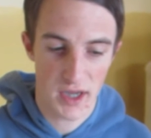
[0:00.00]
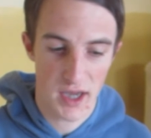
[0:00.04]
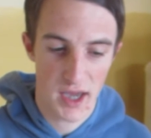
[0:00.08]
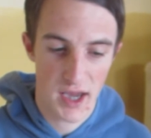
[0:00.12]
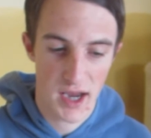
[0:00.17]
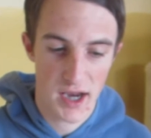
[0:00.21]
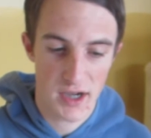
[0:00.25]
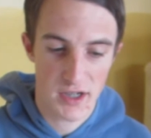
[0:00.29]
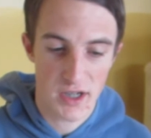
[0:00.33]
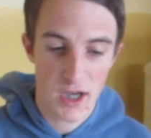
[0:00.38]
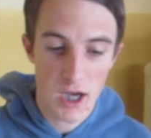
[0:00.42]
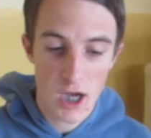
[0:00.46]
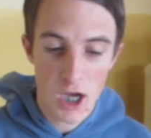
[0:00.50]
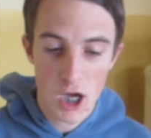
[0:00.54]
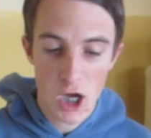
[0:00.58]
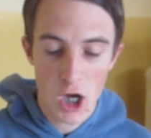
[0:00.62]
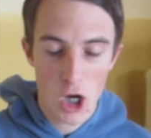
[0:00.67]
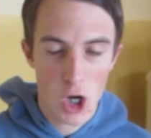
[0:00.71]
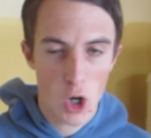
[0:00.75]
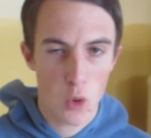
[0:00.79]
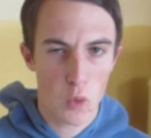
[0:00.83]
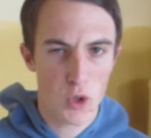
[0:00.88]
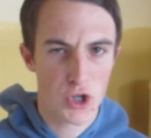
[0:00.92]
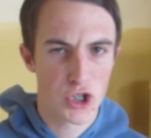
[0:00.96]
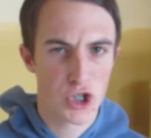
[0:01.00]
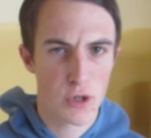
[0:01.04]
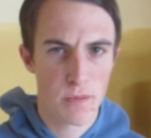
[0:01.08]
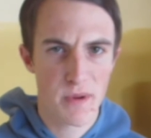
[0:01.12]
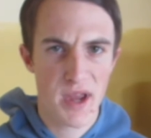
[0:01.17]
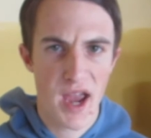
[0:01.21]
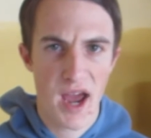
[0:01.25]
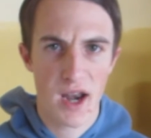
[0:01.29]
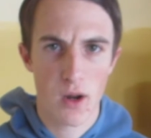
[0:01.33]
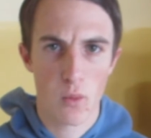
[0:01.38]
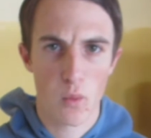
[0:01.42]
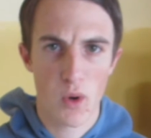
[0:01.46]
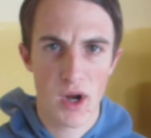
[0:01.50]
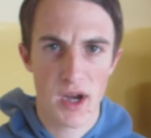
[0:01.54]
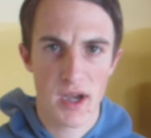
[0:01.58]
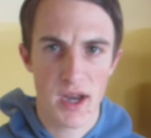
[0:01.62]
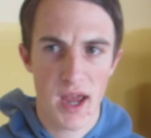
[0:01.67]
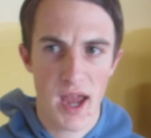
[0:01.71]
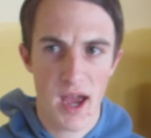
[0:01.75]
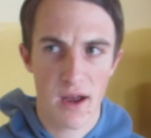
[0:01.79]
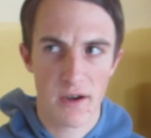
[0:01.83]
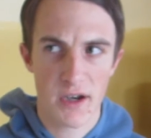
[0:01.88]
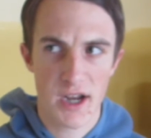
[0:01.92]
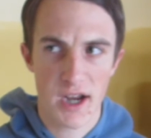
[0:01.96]
And we should be able to
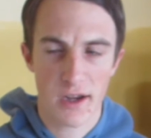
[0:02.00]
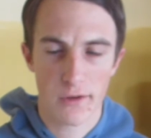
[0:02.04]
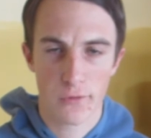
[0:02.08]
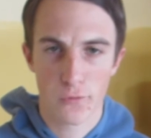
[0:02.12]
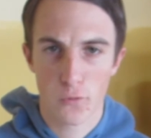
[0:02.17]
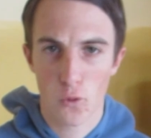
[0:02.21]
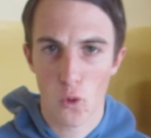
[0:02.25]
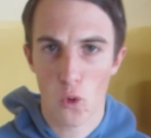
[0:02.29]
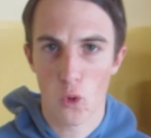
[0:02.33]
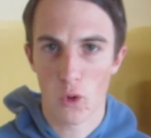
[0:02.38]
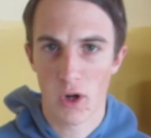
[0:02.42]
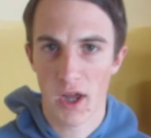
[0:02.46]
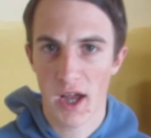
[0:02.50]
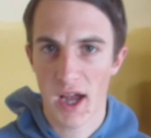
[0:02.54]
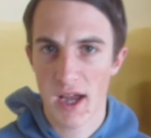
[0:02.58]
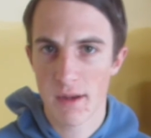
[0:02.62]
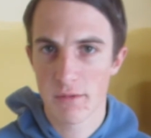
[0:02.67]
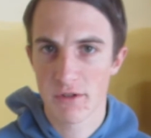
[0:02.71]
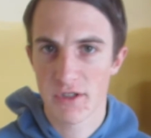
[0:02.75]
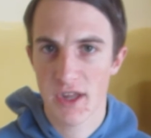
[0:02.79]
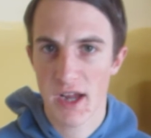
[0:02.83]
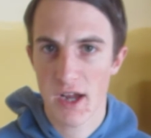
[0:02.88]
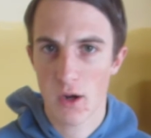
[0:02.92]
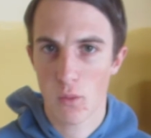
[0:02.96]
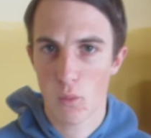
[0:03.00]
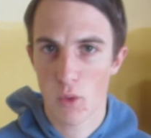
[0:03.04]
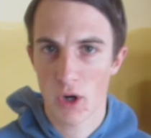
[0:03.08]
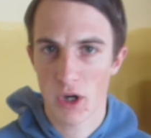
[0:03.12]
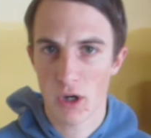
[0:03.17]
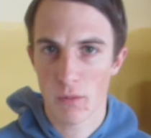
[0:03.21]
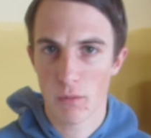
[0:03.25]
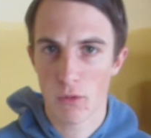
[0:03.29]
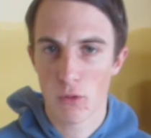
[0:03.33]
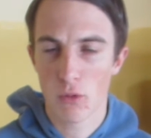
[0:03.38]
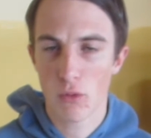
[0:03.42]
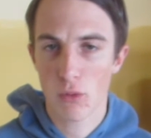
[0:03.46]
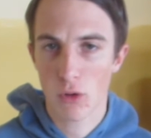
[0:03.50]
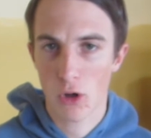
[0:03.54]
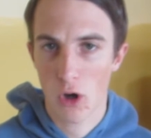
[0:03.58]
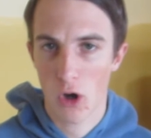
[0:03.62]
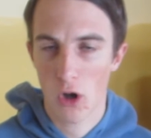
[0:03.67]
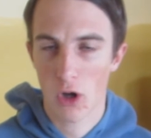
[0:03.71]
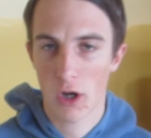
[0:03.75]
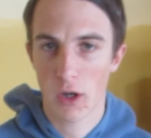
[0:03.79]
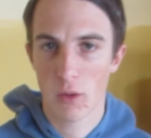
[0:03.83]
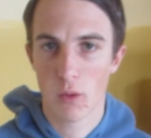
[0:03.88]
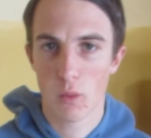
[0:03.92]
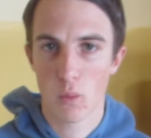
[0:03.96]
win our next 4 games. They are winnable.
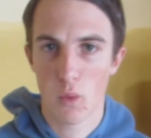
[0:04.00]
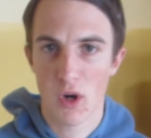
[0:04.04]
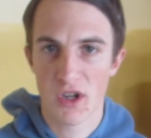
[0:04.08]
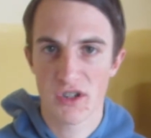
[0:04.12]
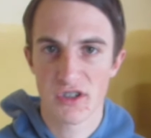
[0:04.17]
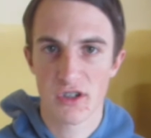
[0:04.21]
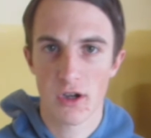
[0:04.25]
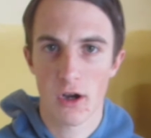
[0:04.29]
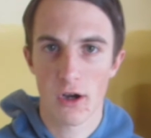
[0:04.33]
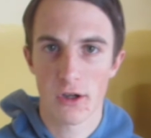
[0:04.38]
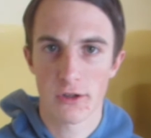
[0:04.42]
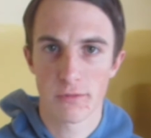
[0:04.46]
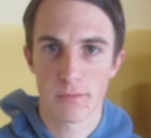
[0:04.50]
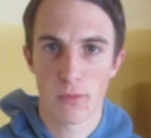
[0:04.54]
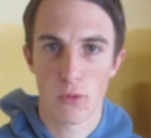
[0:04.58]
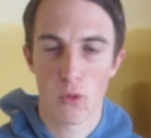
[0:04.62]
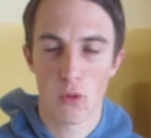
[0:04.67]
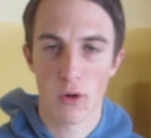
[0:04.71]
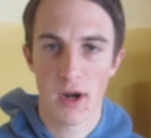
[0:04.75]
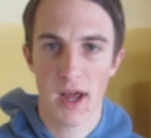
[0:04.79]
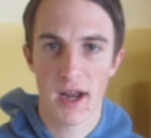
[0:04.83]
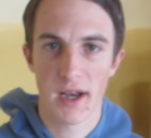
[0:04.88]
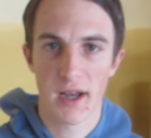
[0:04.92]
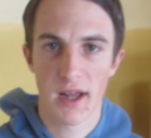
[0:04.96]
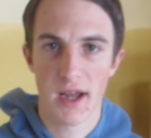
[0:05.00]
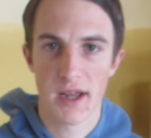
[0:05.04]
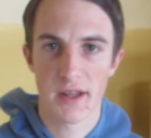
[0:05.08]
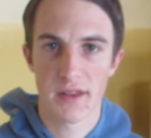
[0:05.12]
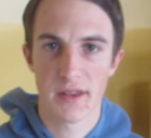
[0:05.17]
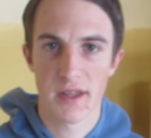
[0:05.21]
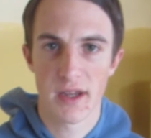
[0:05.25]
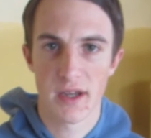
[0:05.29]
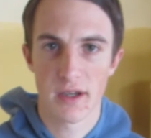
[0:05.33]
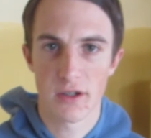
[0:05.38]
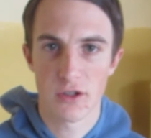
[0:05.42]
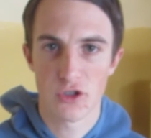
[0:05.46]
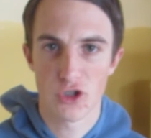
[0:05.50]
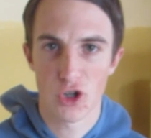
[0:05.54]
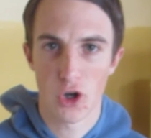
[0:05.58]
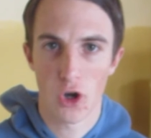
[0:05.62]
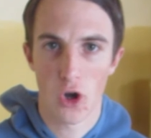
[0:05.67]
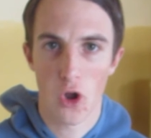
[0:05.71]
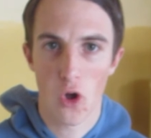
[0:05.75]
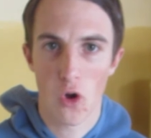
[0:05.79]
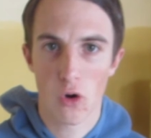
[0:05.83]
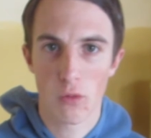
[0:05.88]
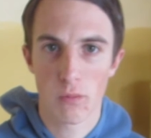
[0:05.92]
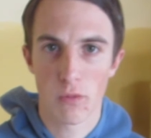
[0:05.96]
Collingwood, West Coast, Port Adelaide, and then
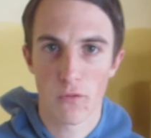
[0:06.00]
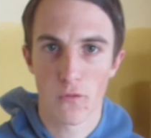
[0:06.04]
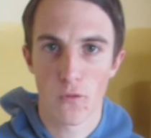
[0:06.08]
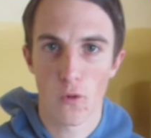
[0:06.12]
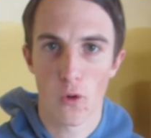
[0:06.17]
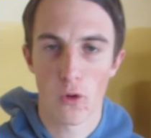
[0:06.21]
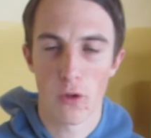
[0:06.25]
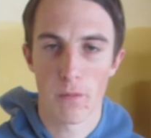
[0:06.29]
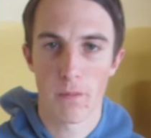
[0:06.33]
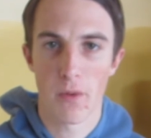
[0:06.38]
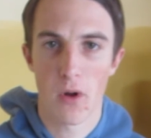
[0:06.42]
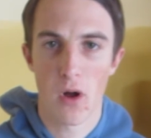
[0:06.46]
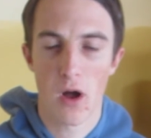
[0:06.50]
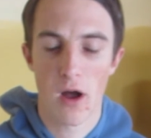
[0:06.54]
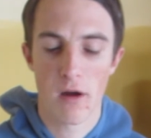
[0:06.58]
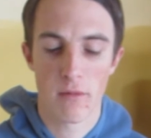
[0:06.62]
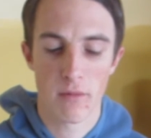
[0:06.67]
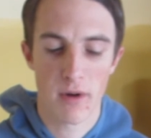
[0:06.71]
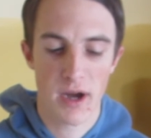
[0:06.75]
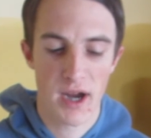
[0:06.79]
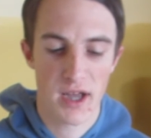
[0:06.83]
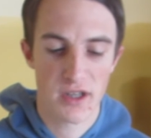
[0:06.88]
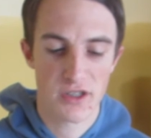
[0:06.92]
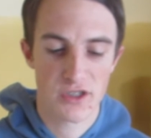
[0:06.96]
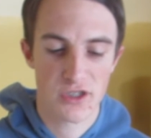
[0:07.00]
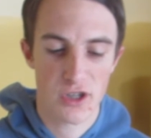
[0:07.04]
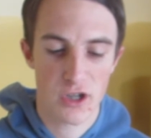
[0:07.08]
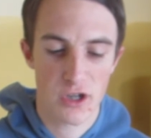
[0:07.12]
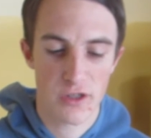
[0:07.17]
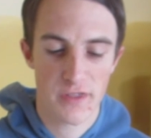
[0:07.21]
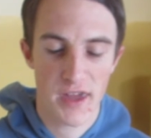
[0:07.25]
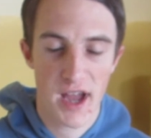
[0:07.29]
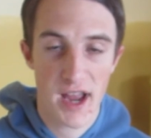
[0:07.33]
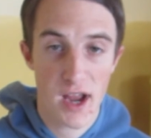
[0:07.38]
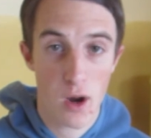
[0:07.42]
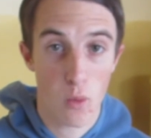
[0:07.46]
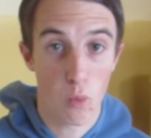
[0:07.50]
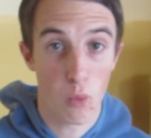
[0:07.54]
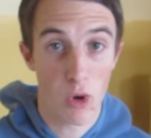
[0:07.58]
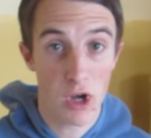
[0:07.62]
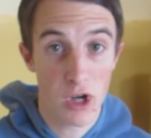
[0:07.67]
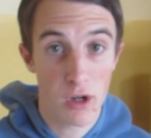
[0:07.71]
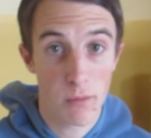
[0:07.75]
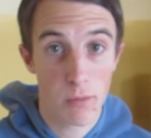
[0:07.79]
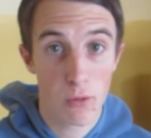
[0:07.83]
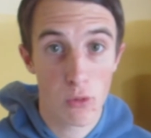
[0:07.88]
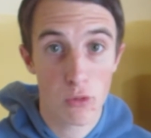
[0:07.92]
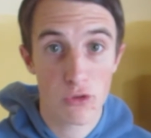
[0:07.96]
Geelong before the bye round. So they are
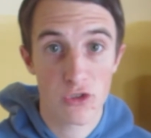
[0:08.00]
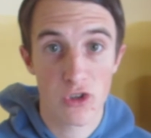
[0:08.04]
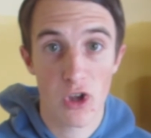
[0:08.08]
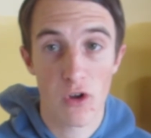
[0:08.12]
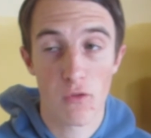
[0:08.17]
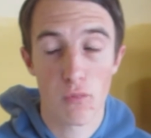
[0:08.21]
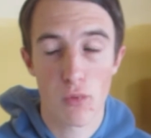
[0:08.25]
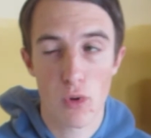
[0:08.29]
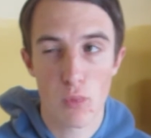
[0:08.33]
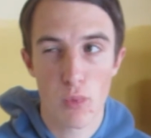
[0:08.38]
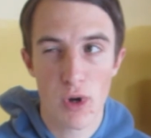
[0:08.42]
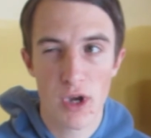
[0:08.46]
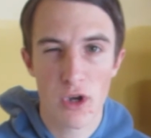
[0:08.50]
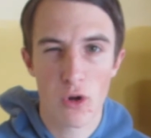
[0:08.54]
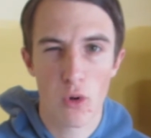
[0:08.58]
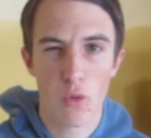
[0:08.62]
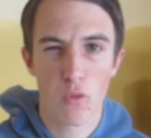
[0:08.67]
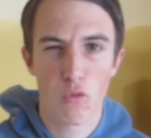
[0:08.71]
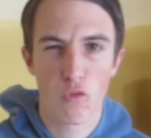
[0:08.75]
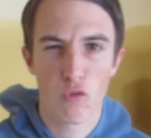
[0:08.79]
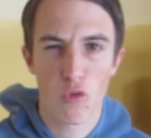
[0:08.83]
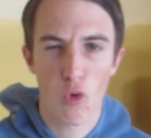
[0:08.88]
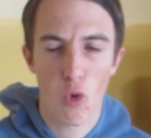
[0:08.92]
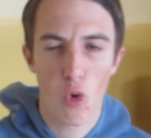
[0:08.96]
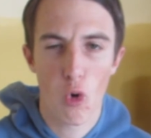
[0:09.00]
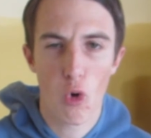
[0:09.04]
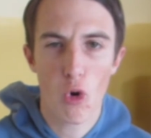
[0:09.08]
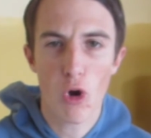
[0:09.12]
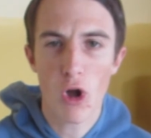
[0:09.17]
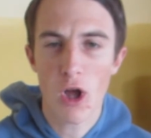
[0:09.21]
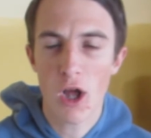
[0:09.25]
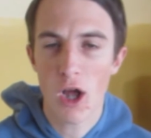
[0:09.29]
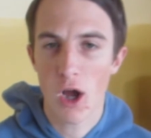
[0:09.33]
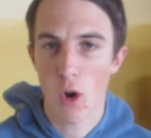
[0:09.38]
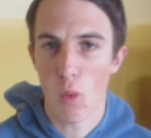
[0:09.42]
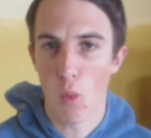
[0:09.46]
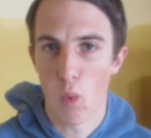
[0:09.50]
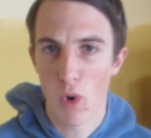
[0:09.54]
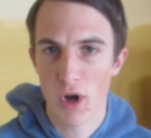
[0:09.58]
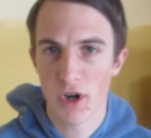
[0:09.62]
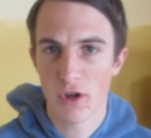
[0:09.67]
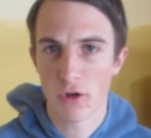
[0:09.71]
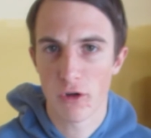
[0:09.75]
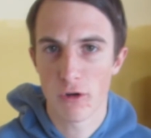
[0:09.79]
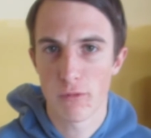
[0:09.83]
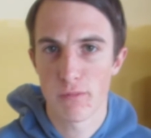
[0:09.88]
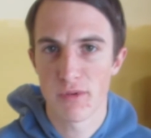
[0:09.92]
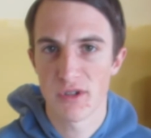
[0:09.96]
winnable. So if we win all 4, we're
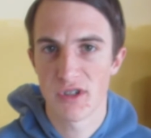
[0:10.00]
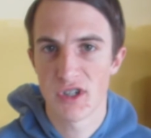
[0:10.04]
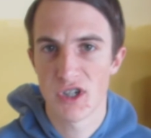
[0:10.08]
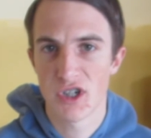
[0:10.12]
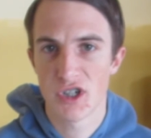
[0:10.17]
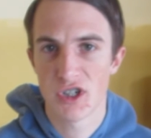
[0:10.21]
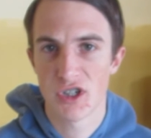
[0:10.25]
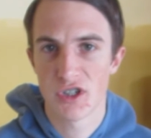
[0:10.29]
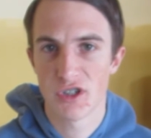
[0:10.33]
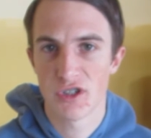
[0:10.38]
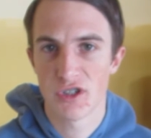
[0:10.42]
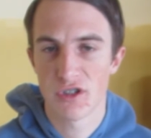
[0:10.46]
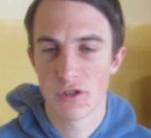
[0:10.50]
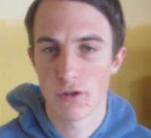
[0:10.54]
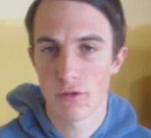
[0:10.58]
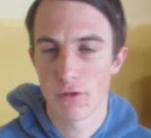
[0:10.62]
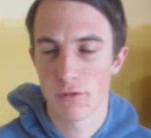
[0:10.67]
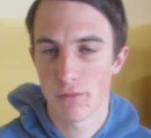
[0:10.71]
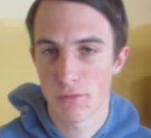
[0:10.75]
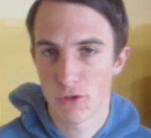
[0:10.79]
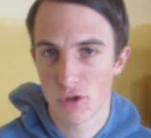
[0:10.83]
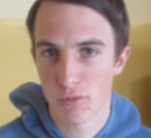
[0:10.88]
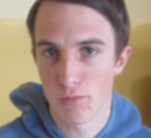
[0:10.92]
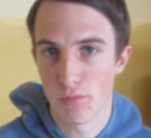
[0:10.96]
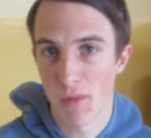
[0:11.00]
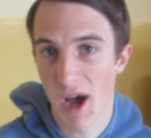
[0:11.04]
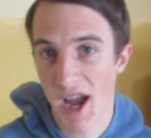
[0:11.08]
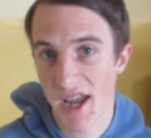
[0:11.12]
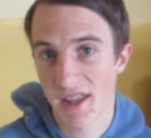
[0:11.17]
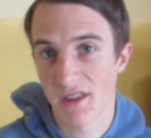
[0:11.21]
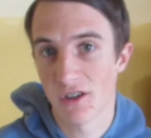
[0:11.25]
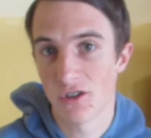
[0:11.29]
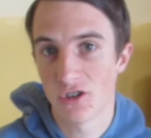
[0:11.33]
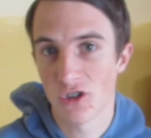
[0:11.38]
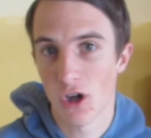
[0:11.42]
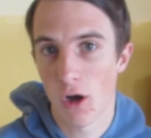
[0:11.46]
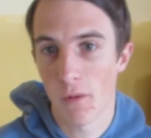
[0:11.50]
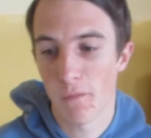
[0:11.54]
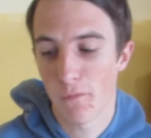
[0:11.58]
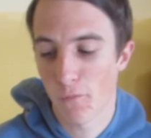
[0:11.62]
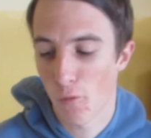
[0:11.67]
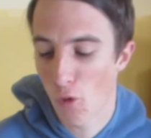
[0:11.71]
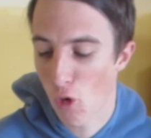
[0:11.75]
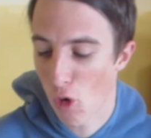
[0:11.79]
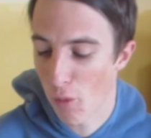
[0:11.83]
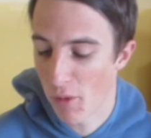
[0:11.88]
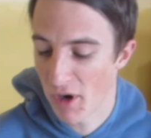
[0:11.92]
in a good position to make the top 4.